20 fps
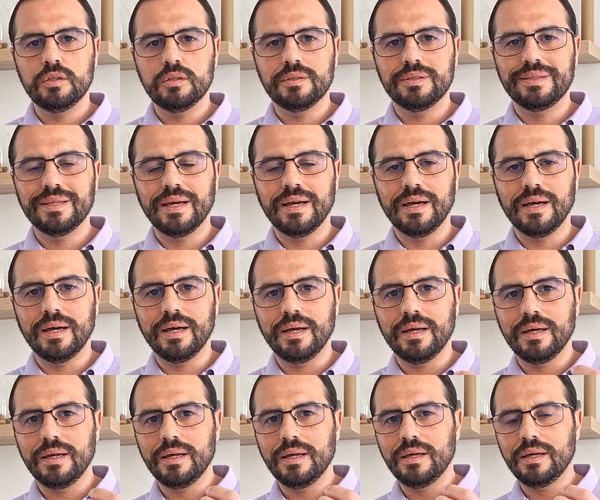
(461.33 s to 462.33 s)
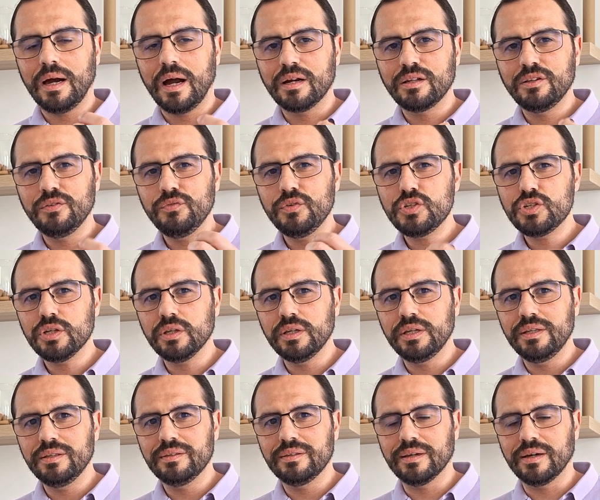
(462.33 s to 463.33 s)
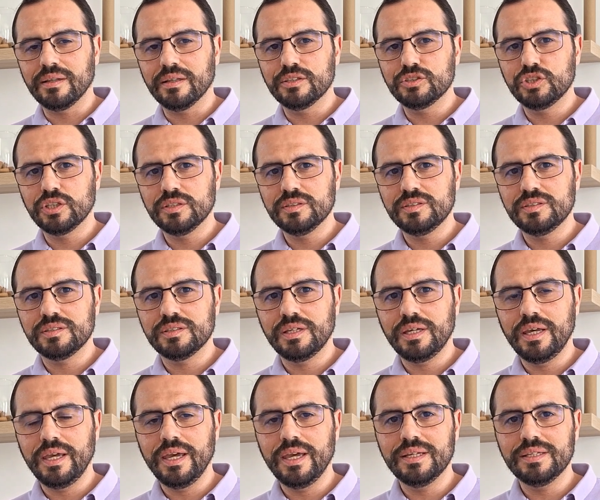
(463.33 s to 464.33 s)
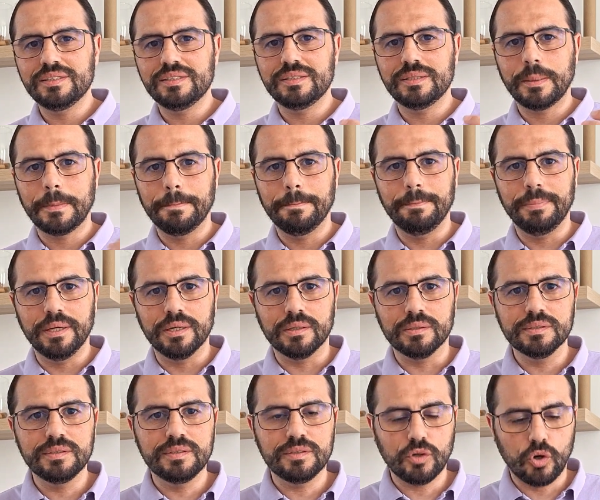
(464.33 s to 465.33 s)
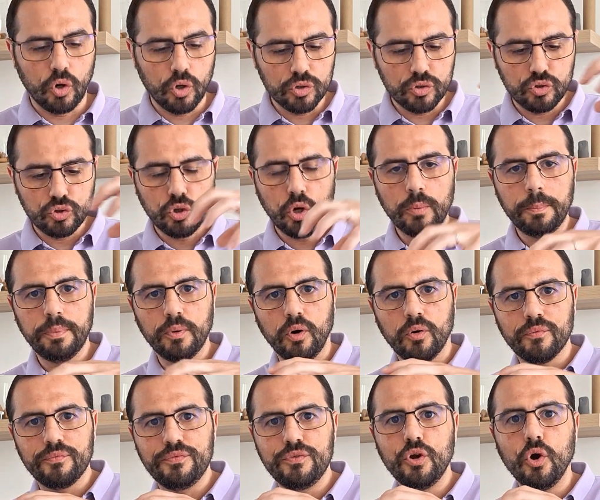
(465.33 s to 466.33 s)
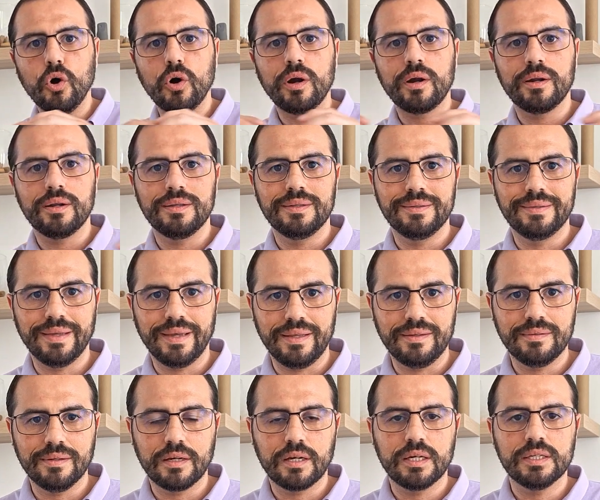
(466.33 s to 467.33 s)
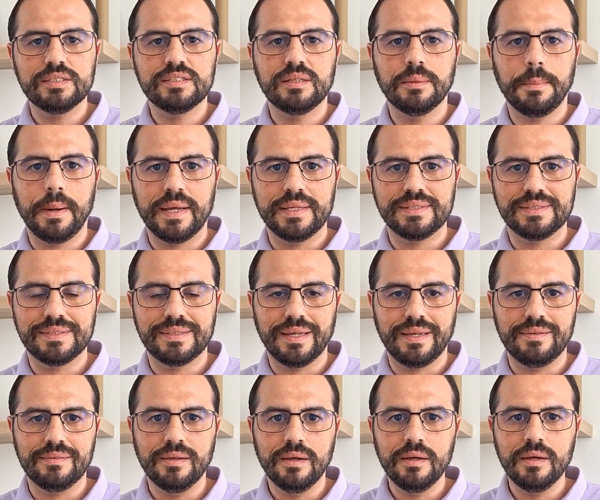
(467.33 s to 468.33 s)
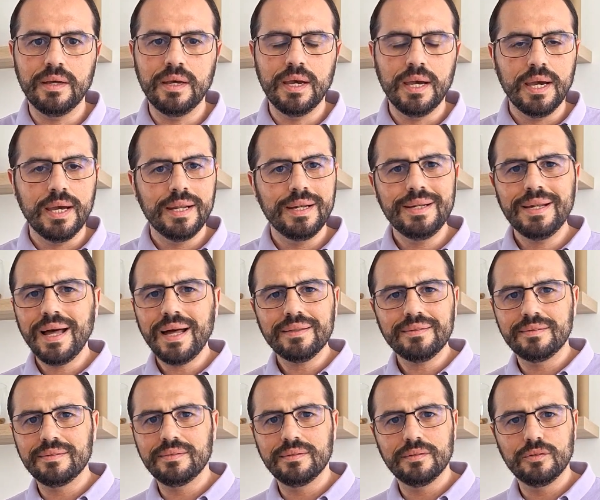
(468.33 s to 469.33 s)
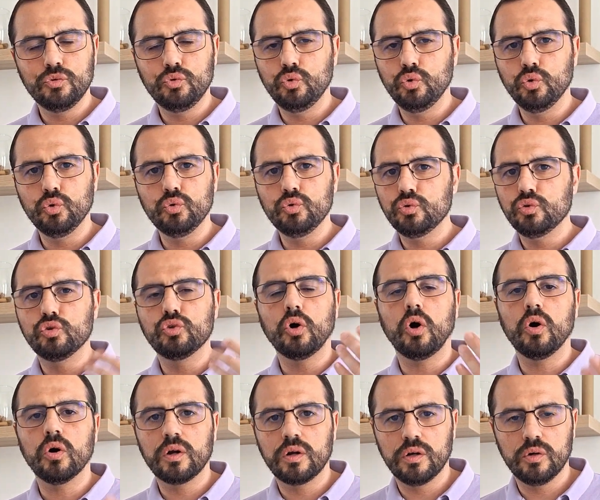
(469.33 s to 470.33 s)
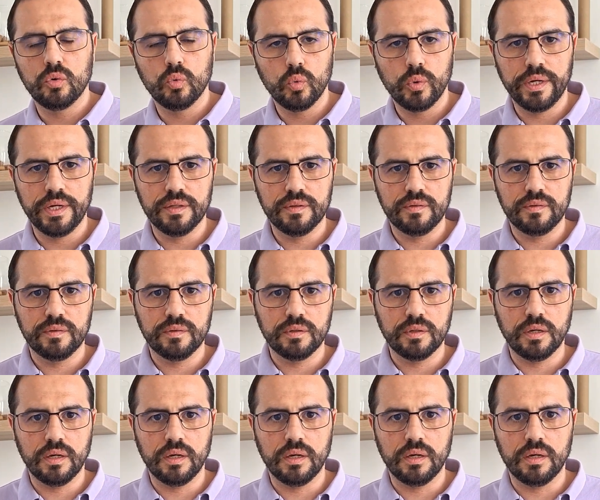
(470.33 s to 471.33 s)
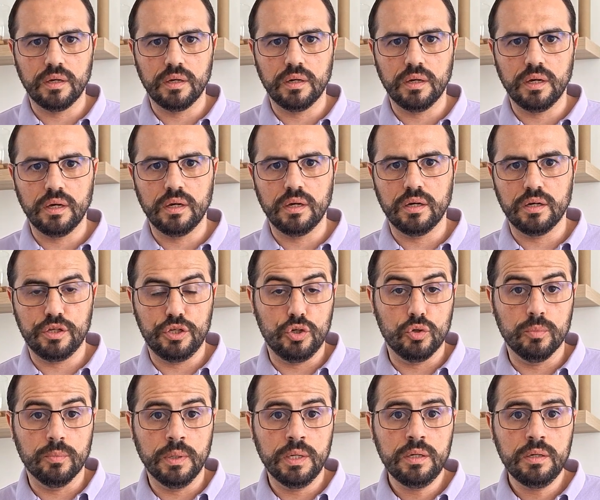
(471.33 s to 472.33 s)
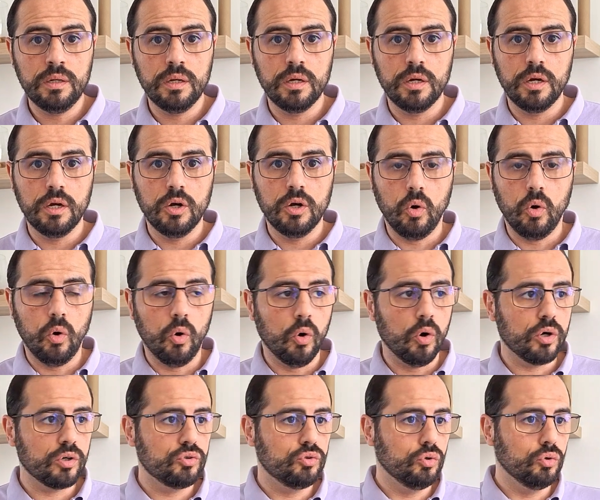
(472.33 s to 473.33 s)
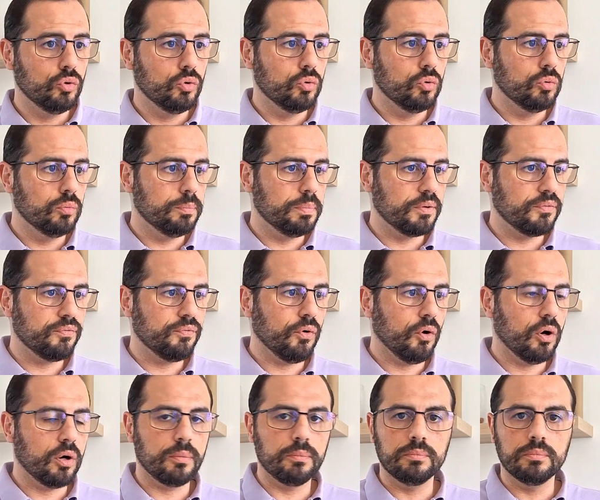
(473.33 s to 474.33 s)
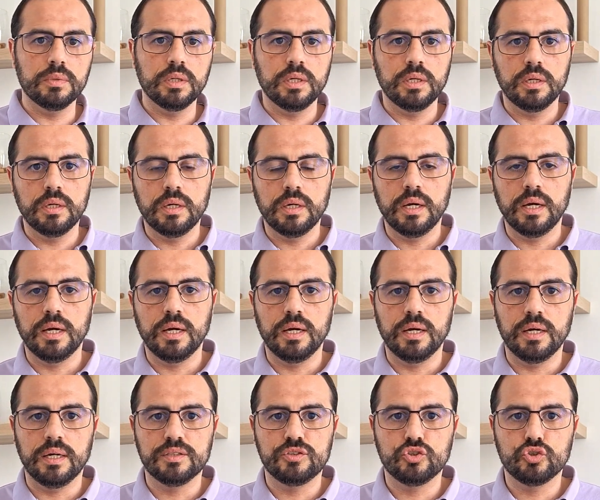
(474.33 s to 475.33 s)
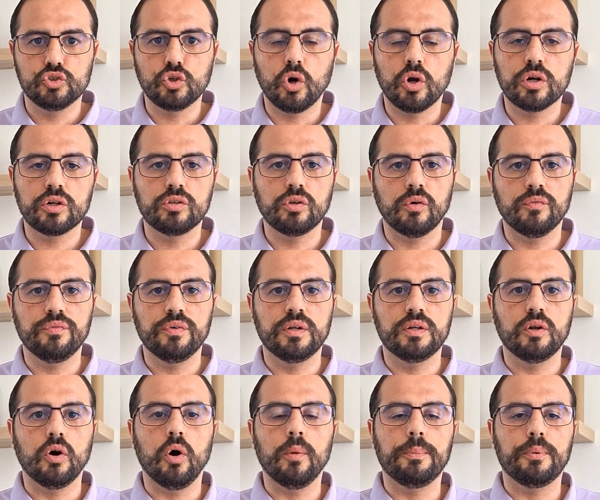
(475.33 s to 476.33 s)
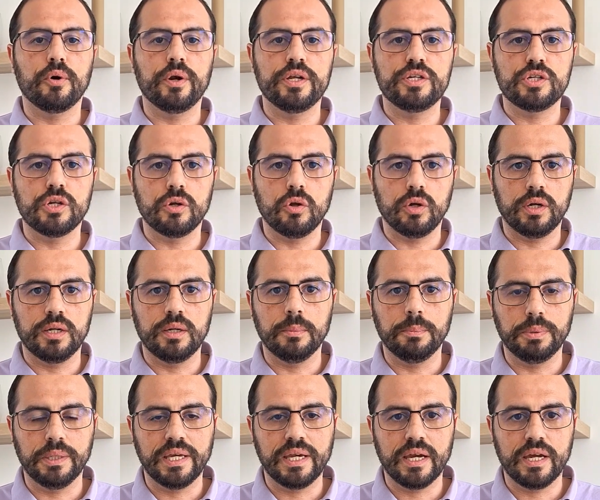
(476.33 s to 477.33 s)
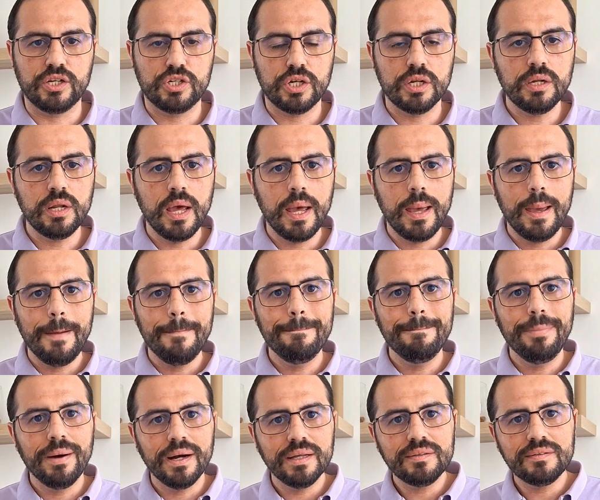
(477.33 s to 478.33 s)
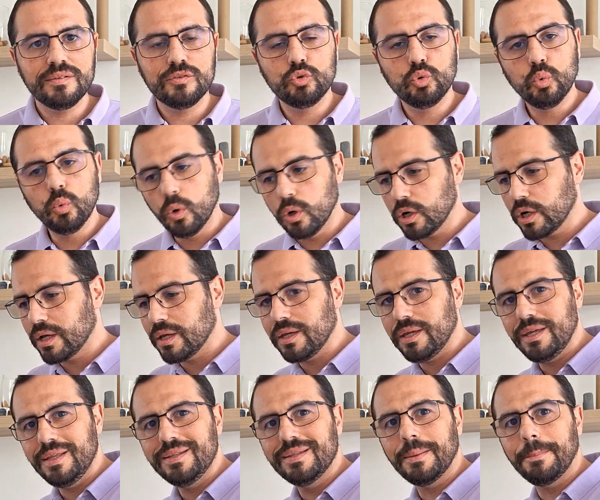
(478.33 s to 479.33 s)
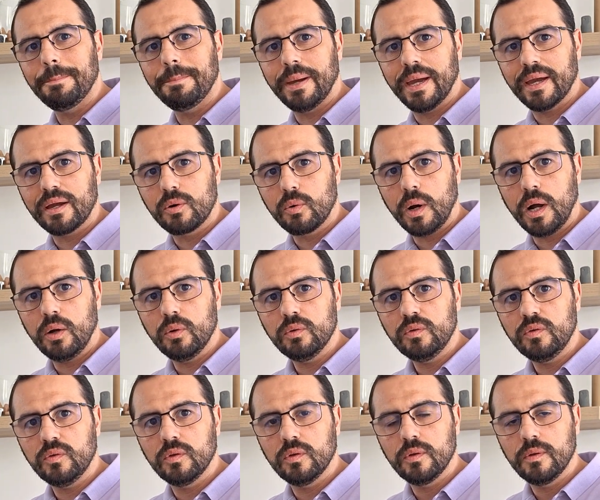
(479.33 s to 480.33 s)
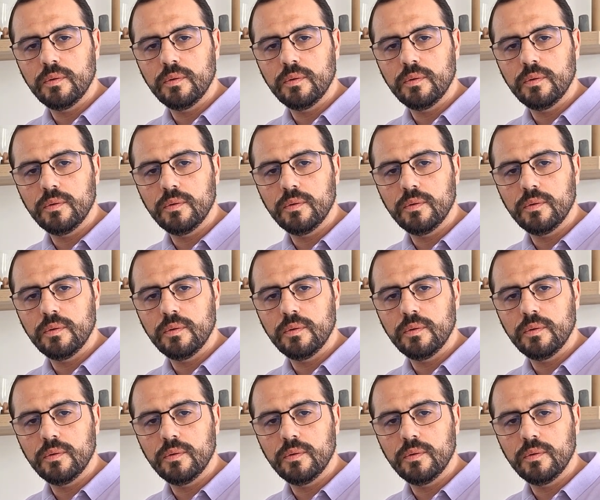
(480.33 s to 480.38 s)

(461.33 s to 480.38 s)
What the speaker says: the artificial intelligence is built on top of your data, customized data, not to talk with a human or to perform a sort of an operation on an application, but to work in the background